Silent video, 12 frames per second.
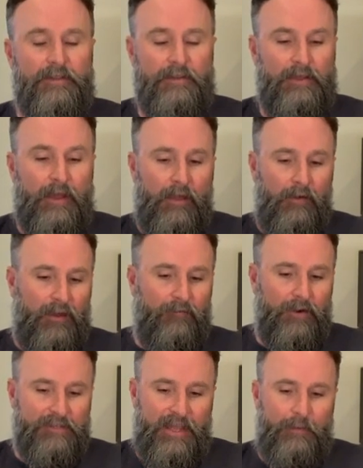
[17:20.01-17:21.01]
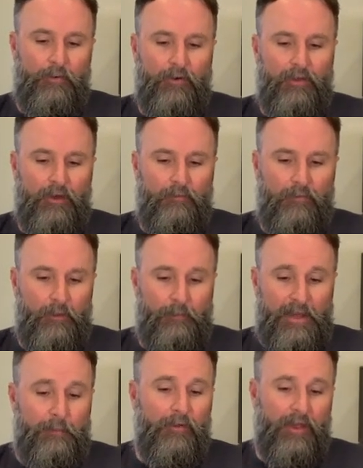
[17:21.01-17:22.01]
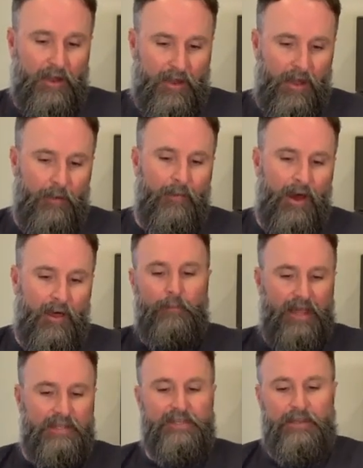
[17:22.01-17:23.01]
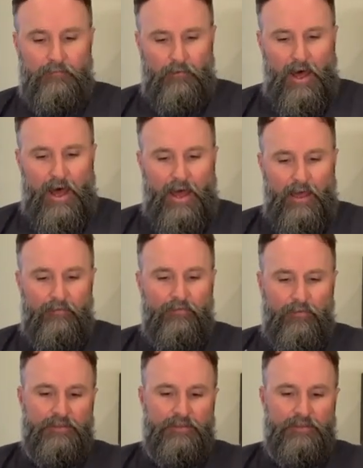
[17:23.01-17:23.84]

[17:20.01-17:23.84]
And that, for example, the people that come on uh, Basin Live,